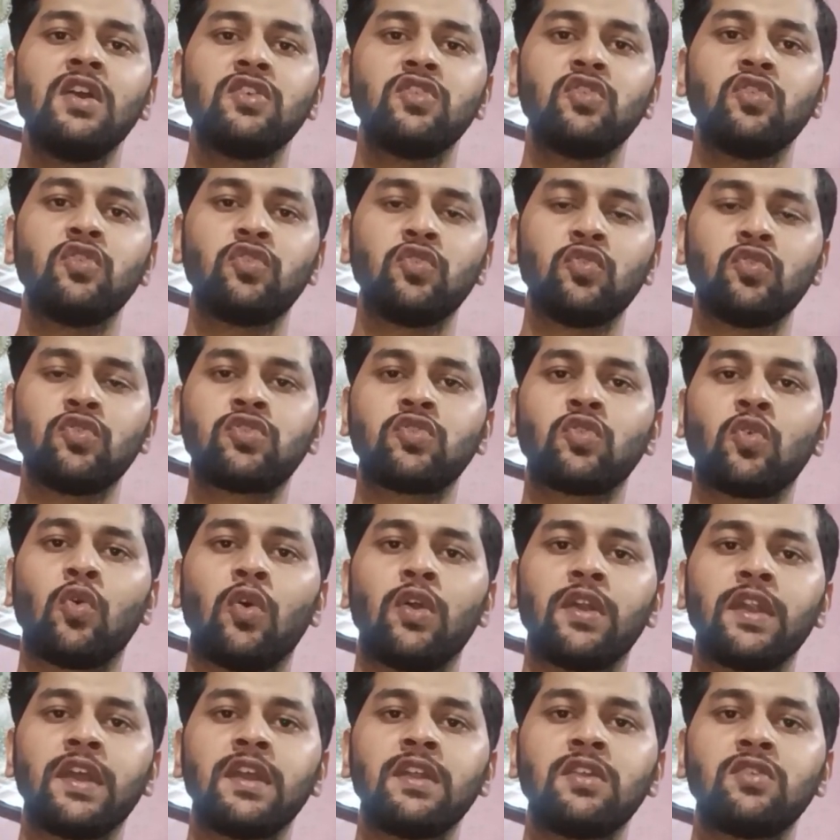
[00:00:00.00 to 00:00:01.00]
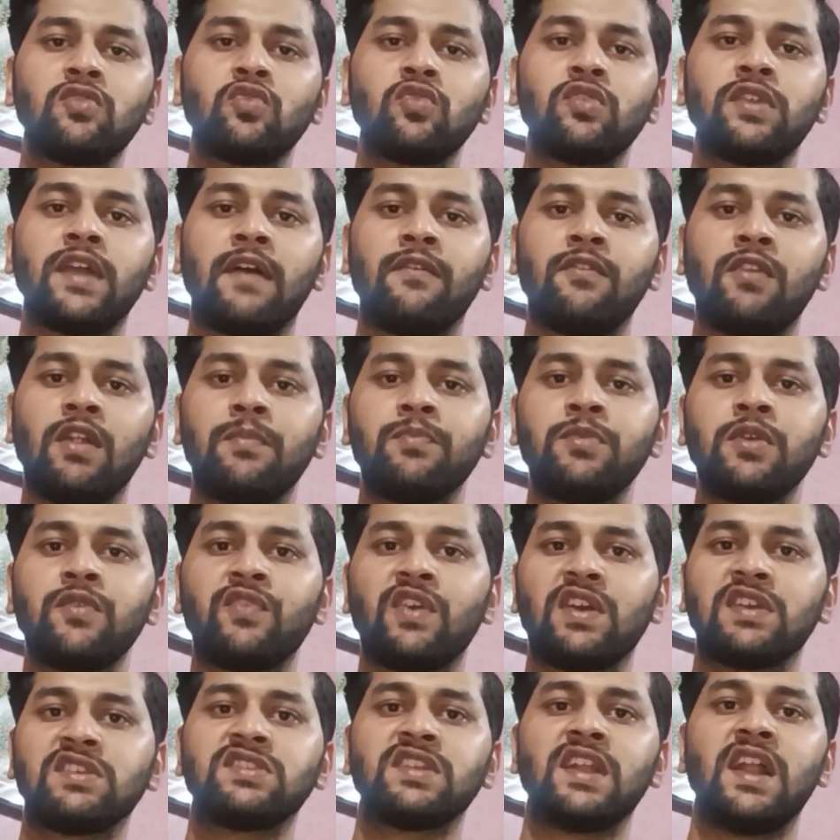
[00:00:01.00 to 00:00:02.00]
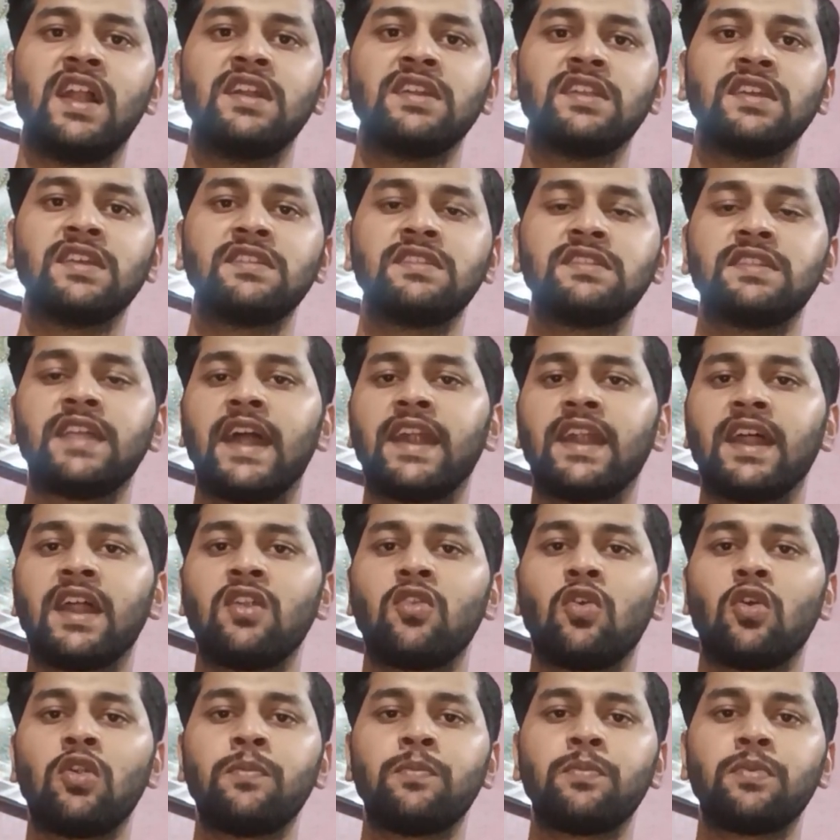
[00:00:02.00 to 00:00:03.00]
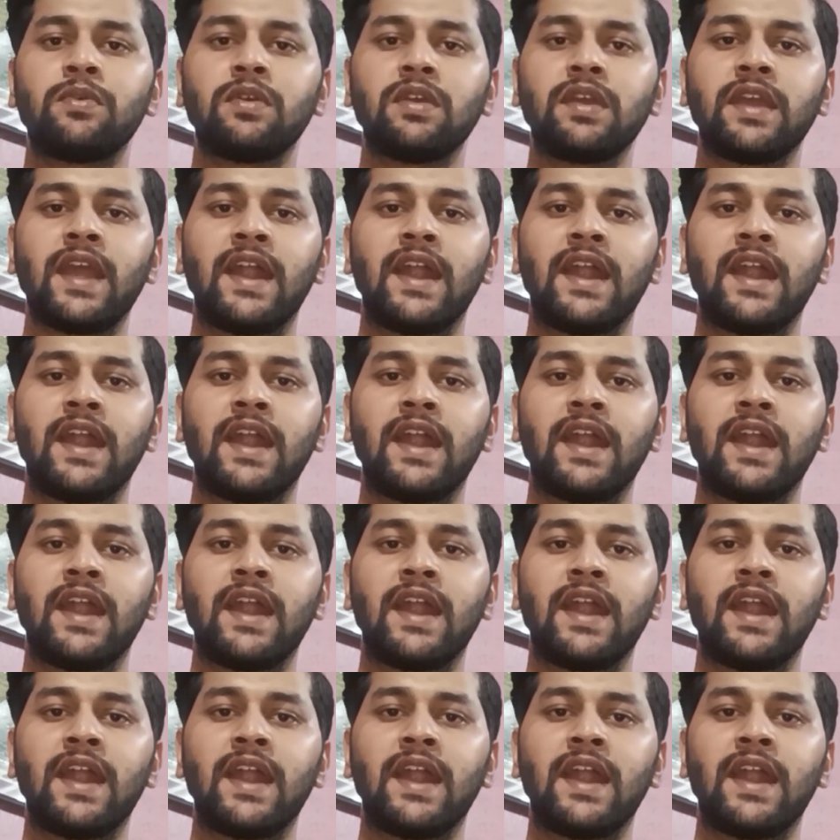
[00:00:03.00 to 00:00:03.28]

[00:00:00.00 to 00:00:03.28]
you use coding to develop the functionalities that are not